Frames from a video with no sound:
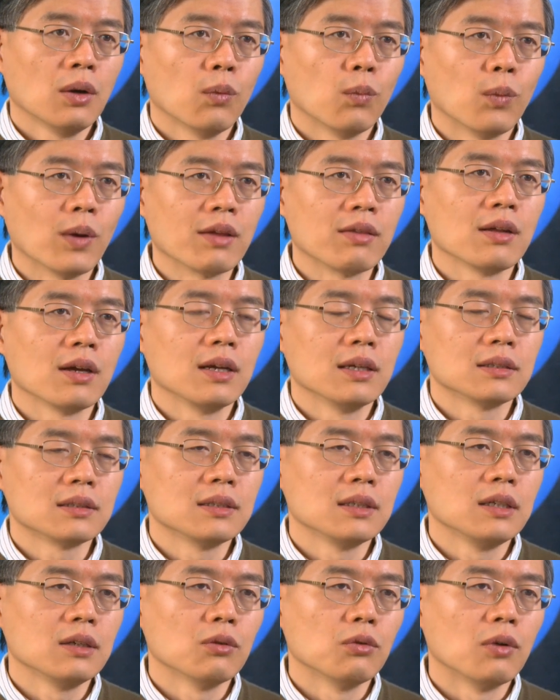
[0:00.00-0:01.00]
whether it's
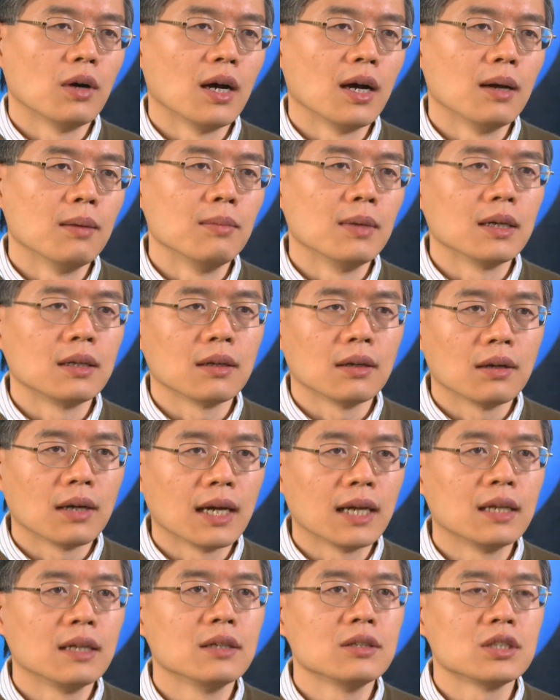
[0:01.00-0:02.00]
the environment or
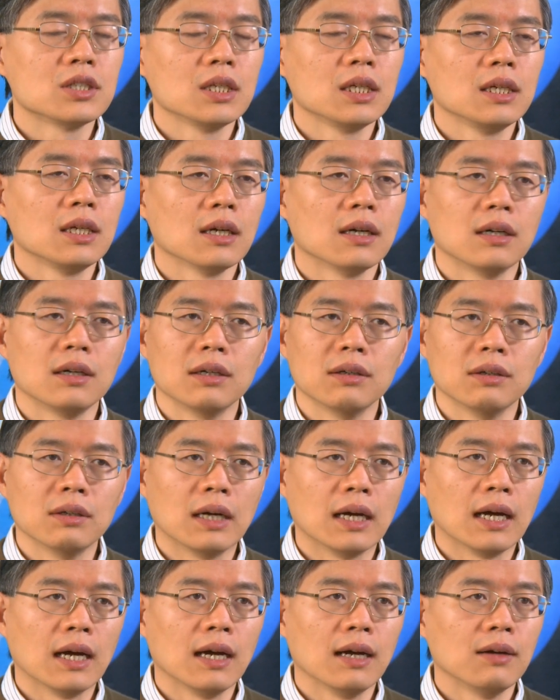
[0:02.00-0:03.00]
energy
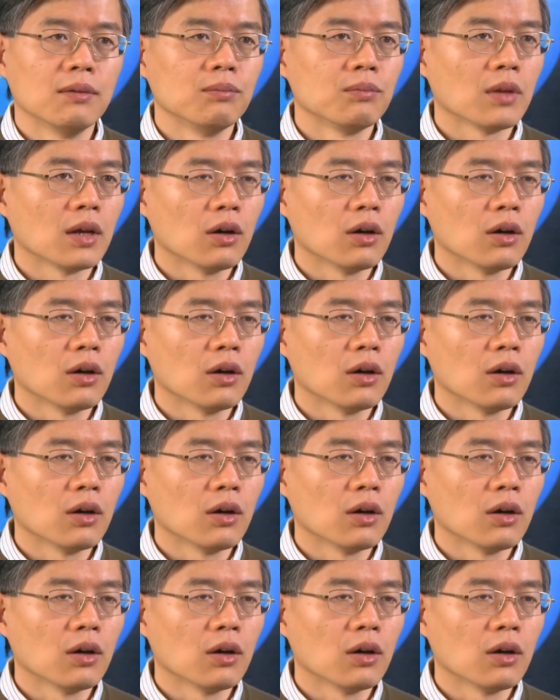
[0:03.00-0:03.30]
or um,